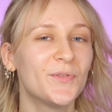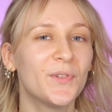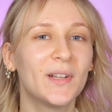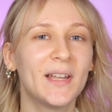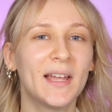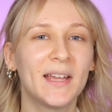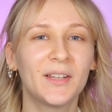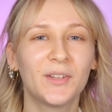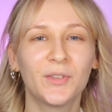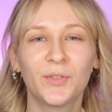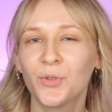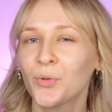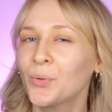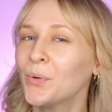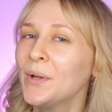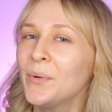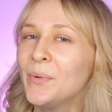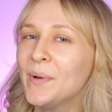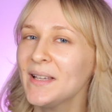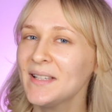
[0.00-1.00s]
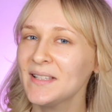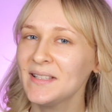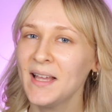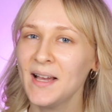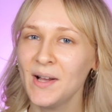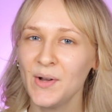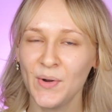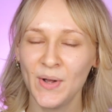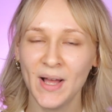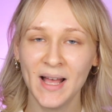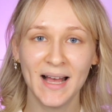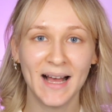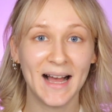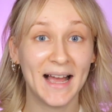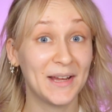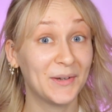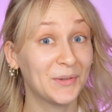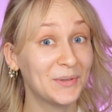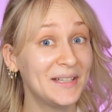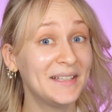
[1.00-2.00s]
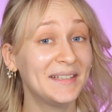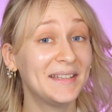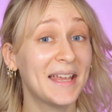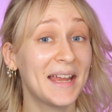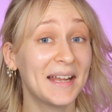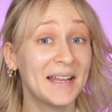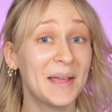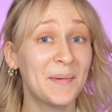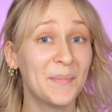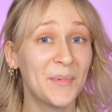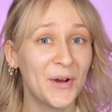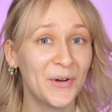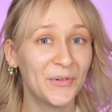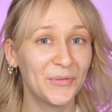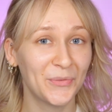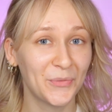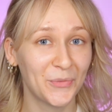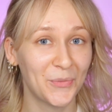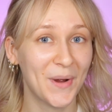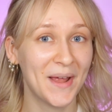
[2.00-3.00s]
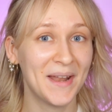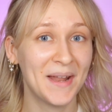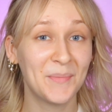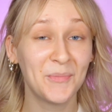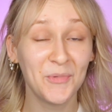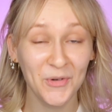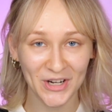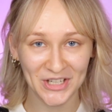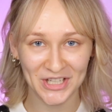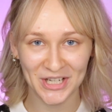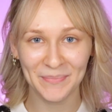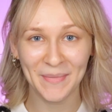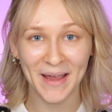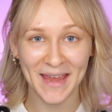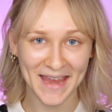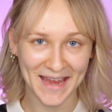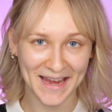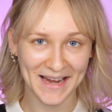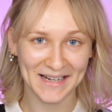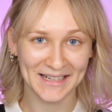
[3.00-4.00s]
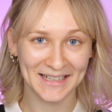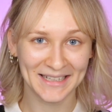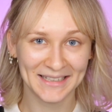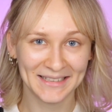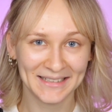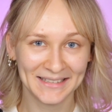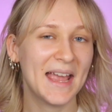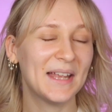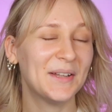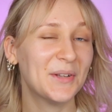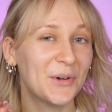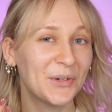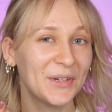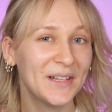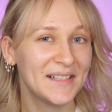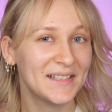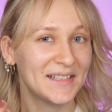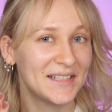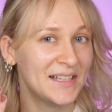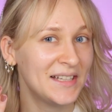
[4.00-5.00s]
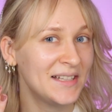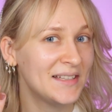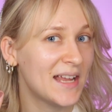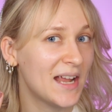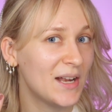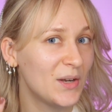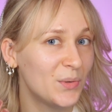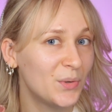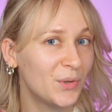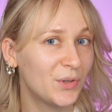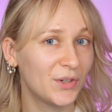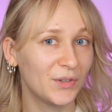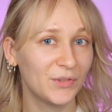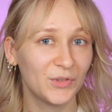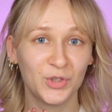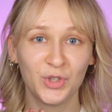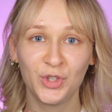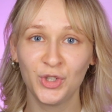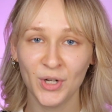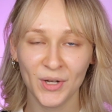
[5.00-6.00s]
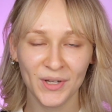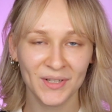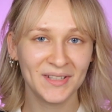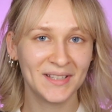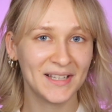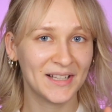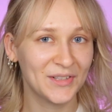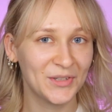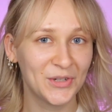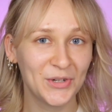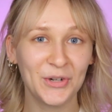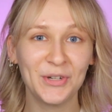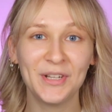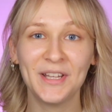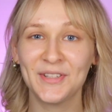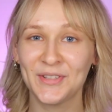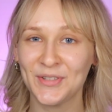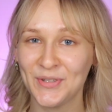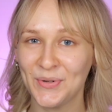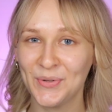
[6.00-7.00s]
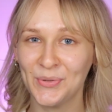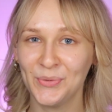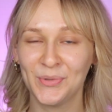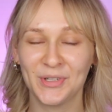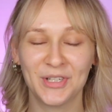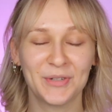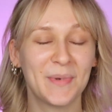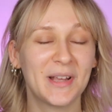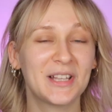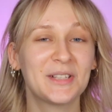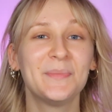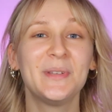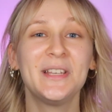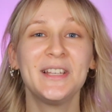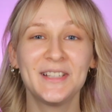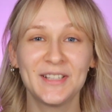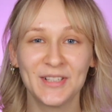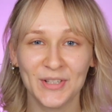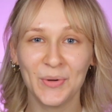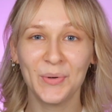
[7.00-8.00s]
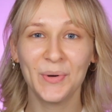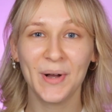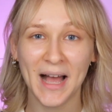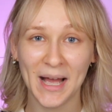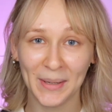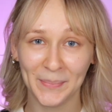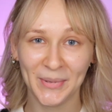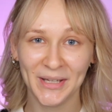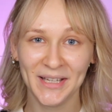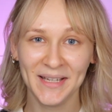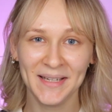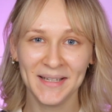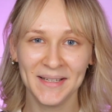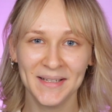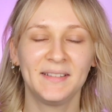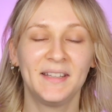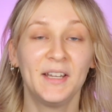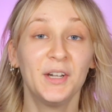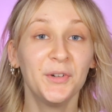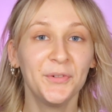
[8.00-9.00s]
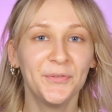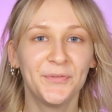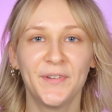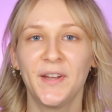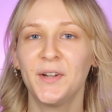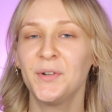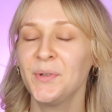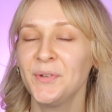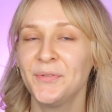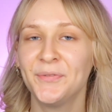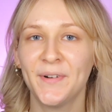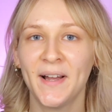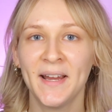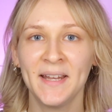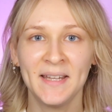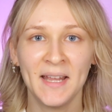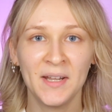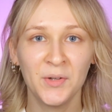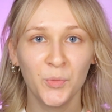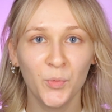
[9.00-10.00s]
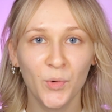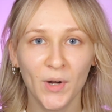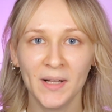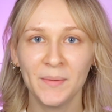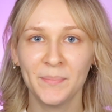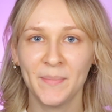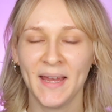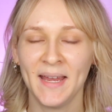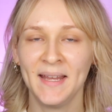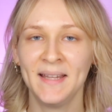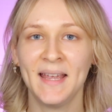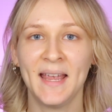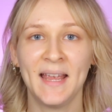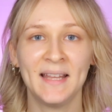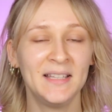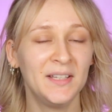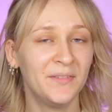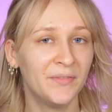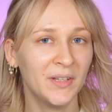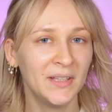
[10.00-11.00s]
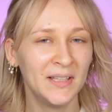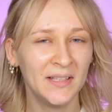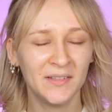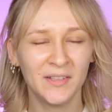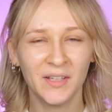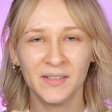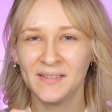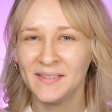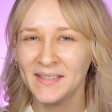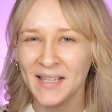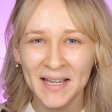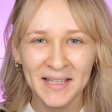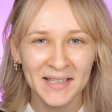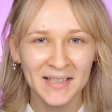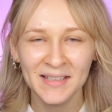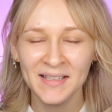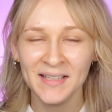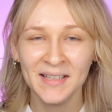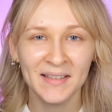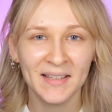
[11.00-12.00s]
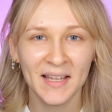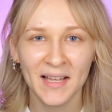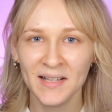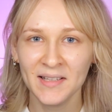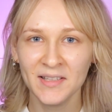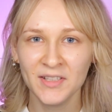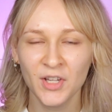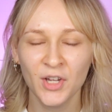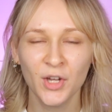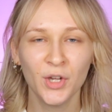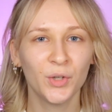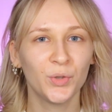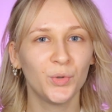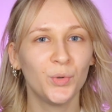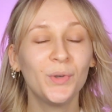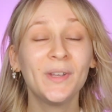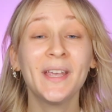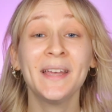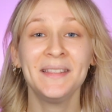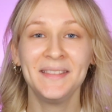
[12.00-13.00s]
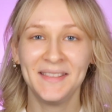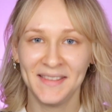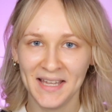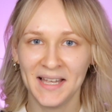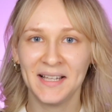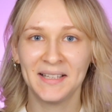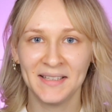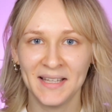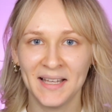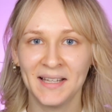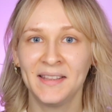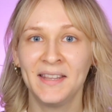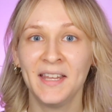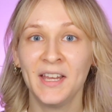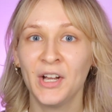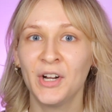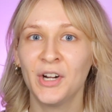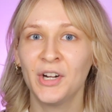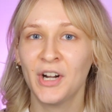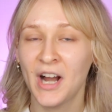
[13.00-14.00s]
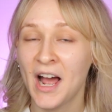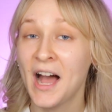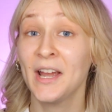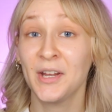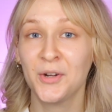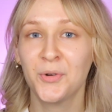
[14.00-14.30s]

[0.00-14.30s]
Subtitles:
for like 3 weeks now. I only take them off when I'm washing my hair. And honestly, they look just as good as new, which makes me so happy. They are very fine and well made, and even in the tiny details, you can tell that they are high